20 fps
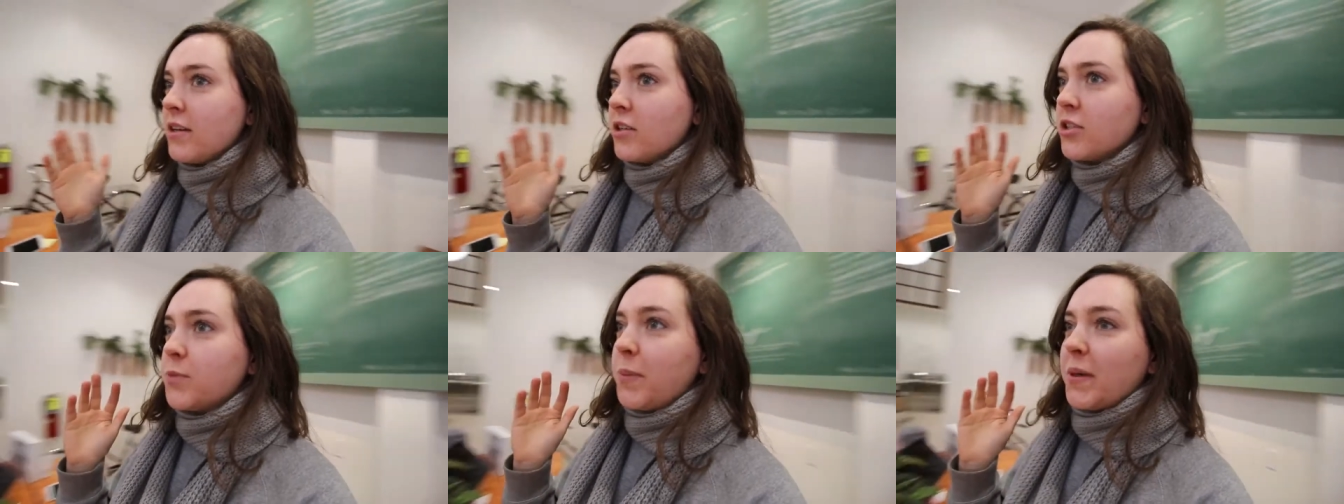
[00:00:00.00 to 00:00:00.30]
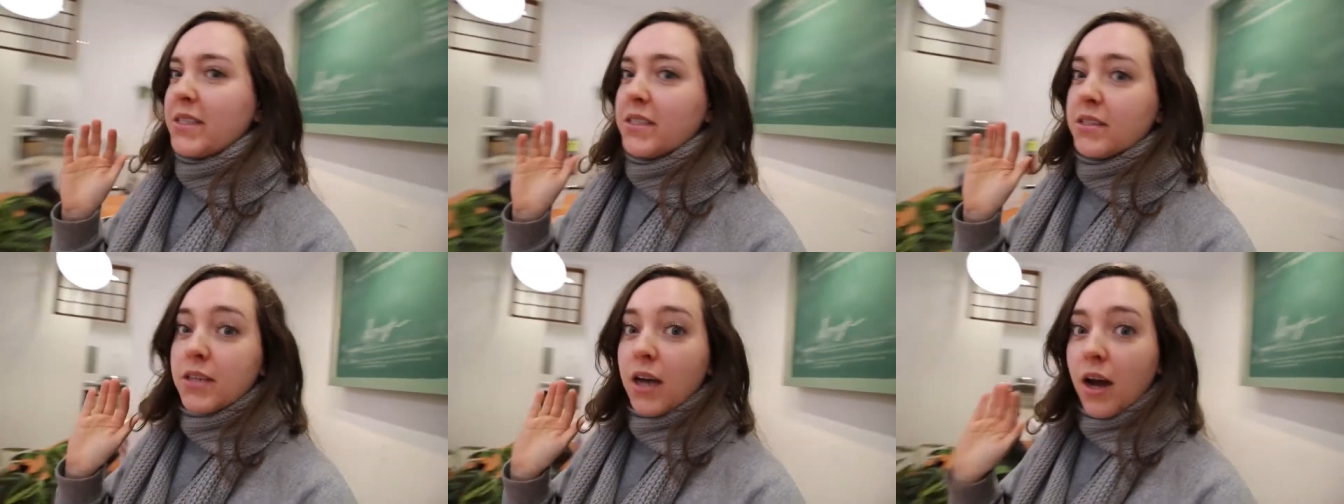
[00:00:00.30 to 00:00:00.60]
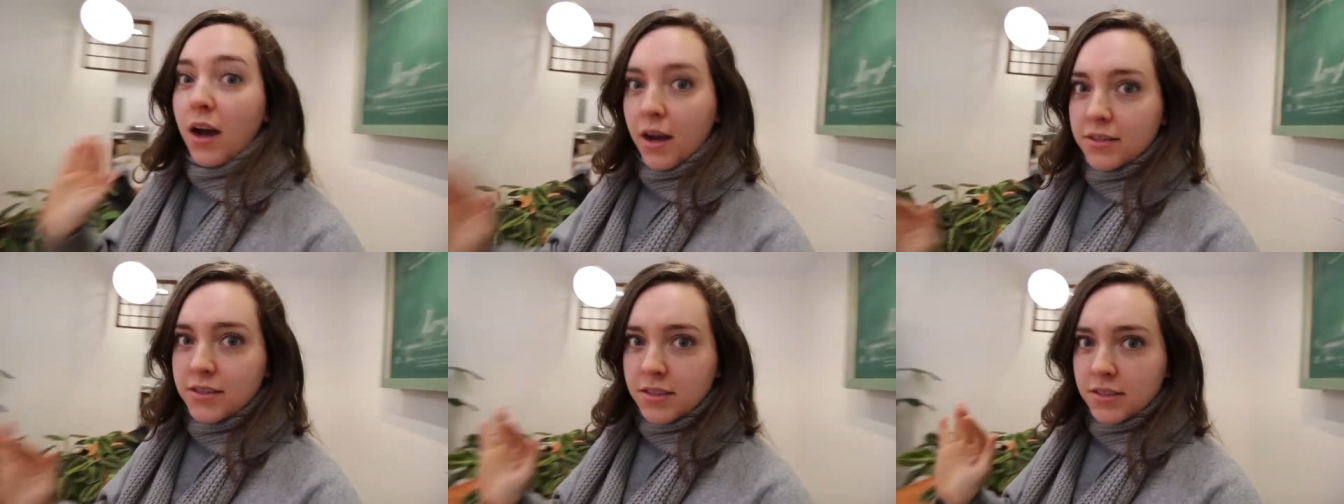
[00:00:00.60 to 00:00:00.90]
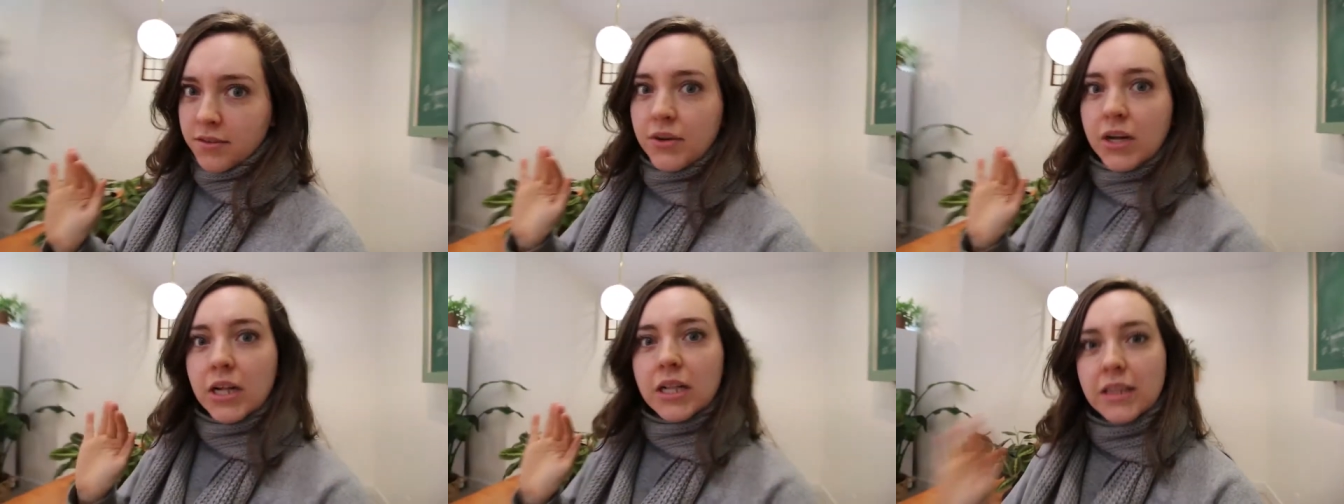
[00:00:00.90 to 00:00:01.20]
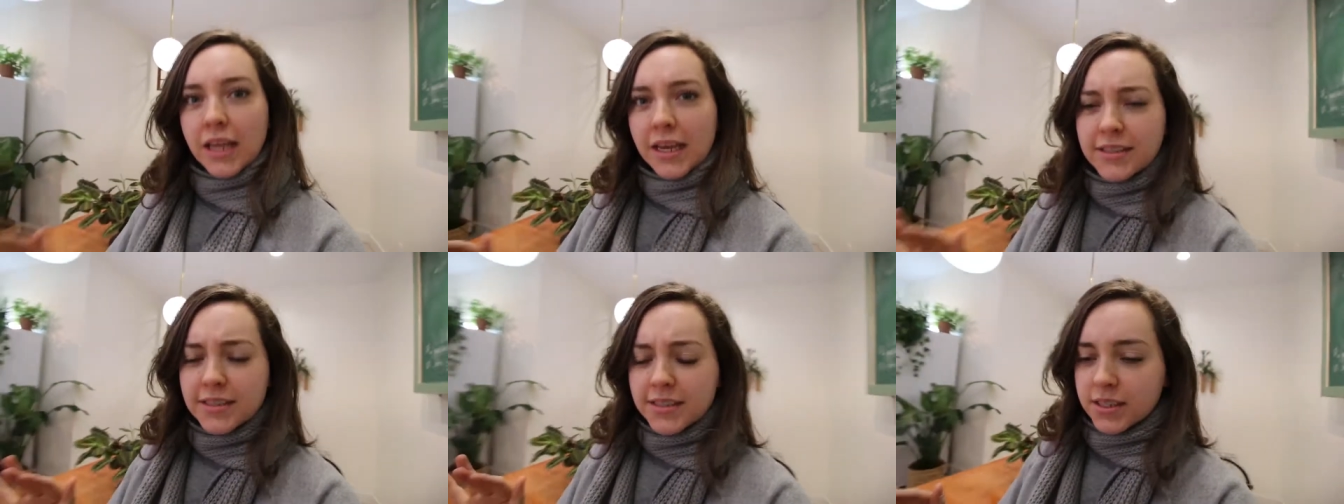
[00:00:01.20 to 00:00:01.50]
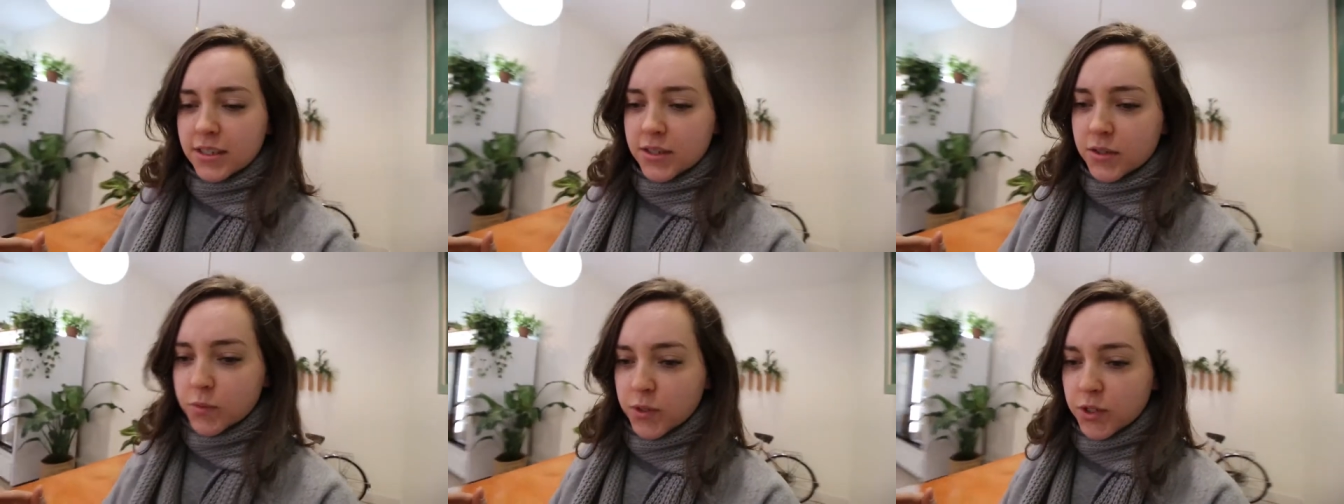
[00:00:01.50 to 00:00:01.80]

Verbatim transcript: There's been tons of cleanses,